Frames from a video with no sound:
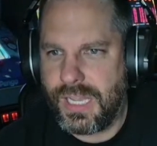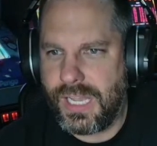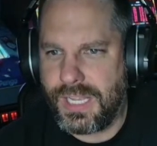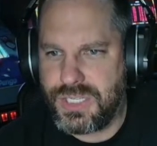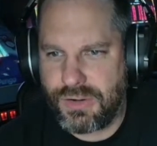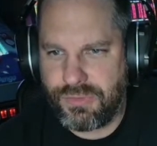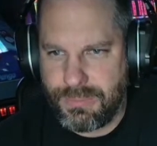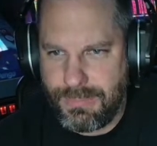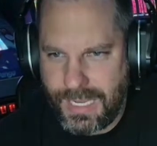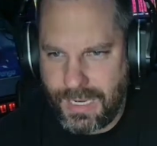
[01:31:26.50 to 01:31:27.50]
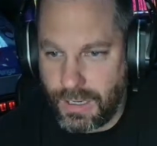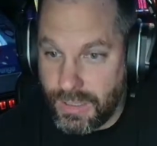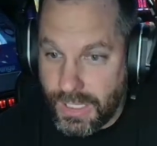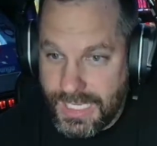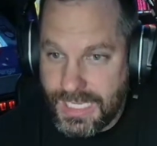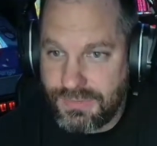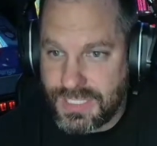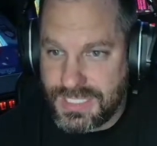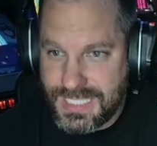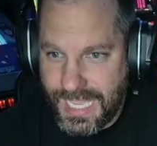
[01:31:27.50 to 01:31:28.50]
Jeffrey May, or he
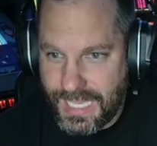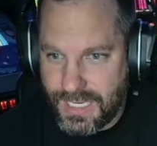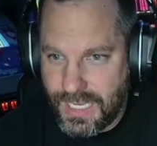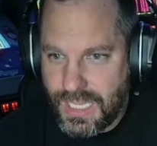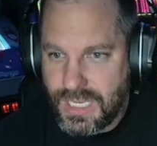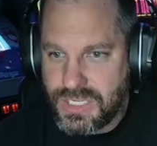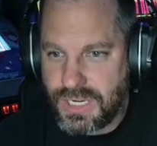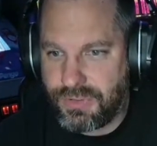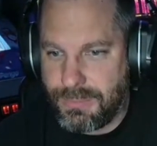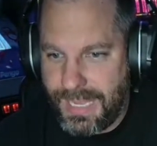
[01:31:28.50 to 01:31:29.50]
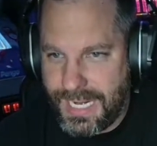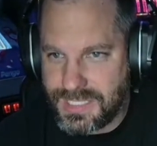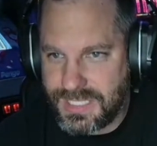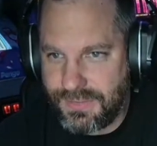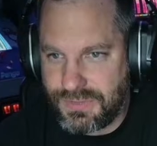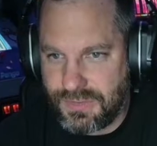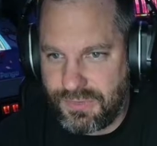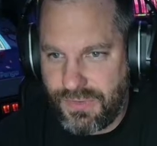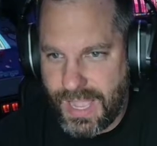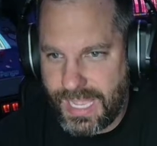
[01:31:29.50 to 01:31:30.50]
gifted 10. Jeffrey Mays gifted
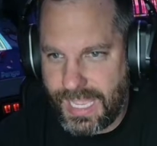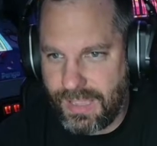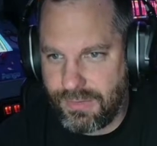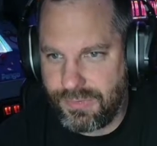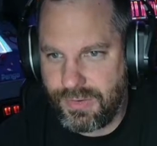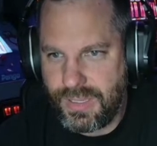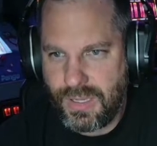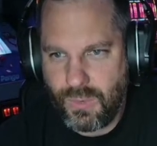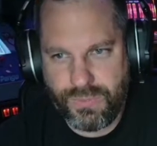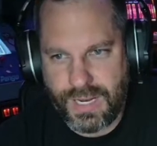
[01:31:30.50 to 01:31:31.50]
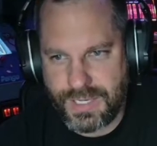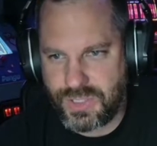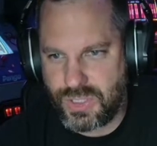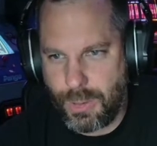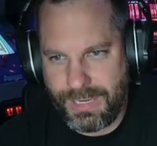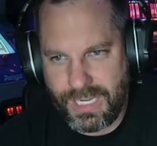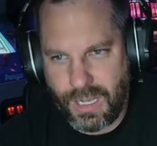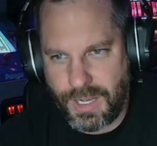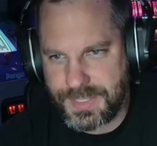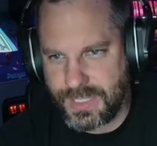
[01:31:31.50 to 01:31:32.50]
5. We've got so many
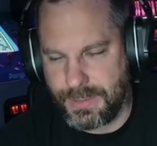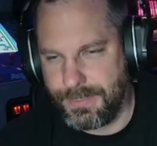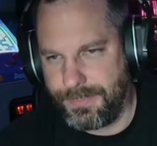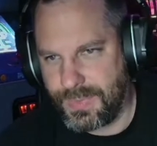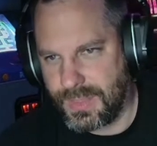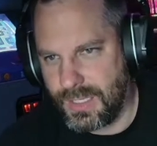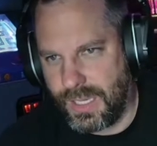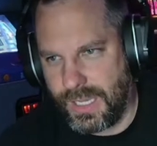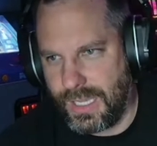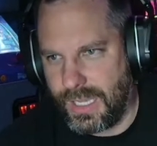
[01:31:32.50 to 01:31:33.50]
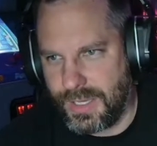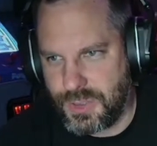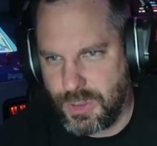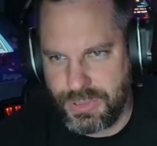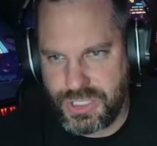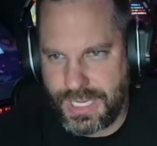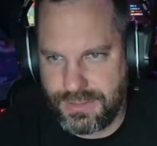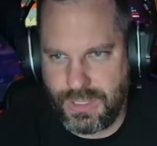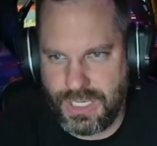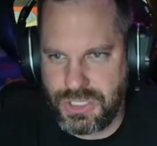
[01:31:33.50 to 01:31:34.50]
awesome super chat
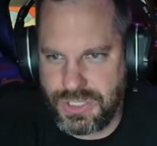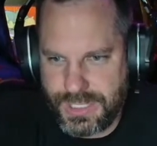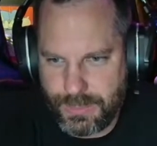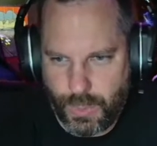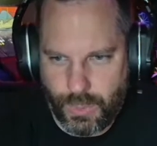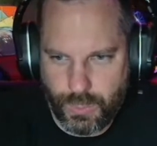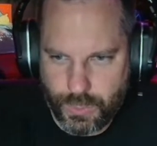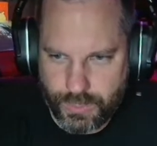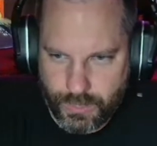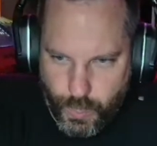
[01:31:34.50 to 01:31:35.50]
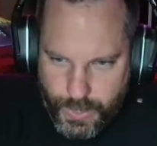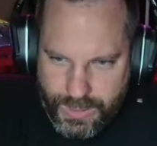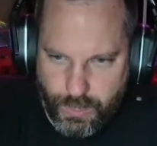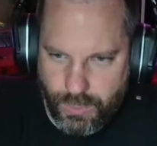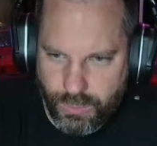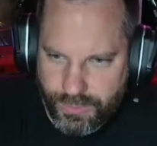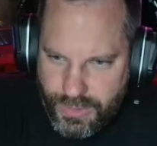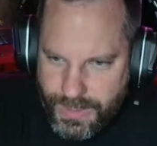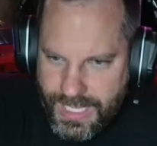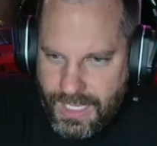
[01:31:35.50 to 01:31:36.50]
donations here. We will
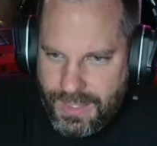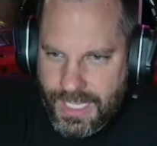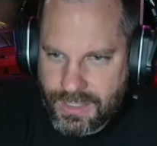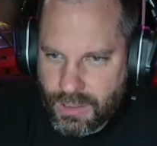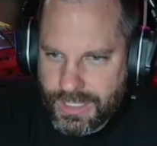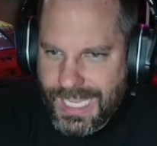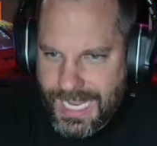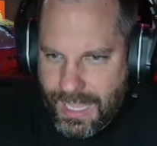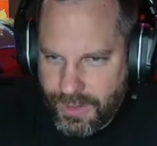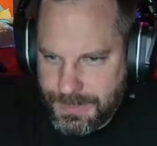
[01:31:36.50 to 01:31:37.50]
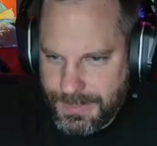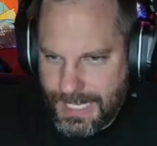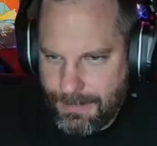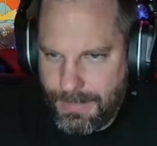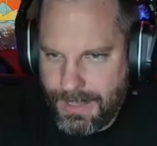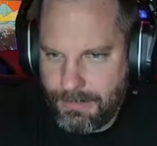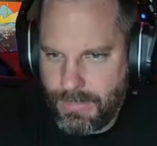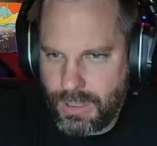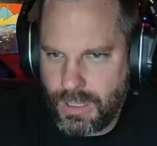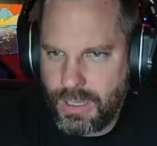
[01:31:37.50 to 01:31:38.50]
review again at the end. Arcade Alex became a
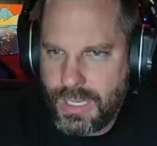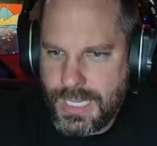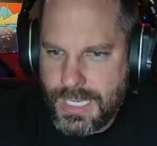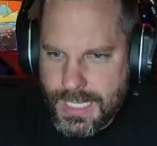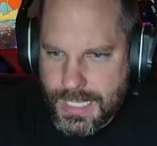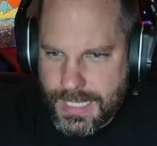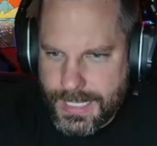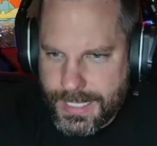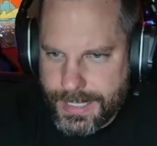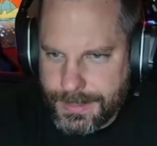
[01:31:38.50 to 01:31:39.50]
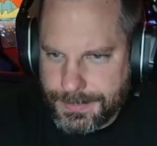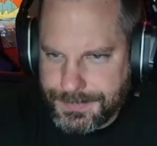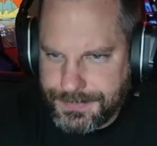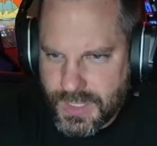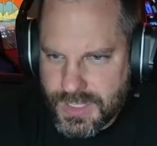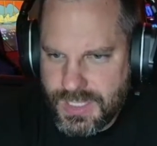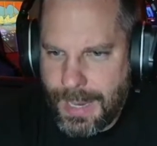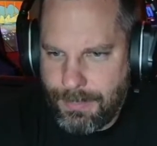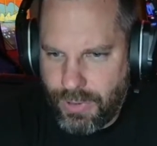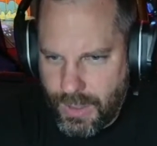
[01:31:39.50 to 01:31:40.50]
member.
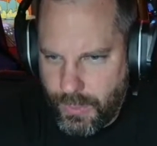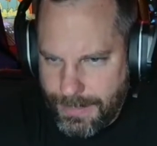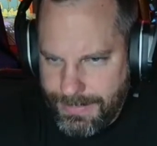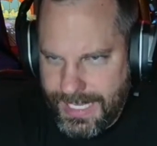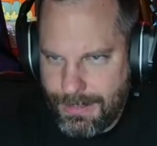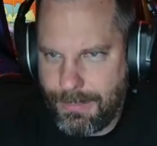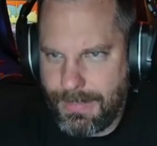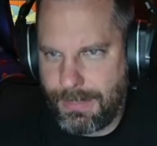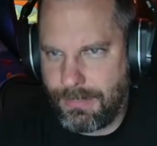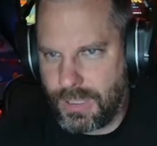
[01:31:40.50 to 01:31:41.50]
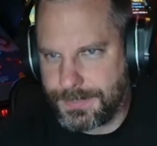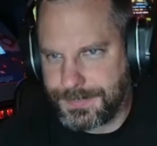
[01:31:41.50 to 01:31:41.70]
Scott Brockway became a member.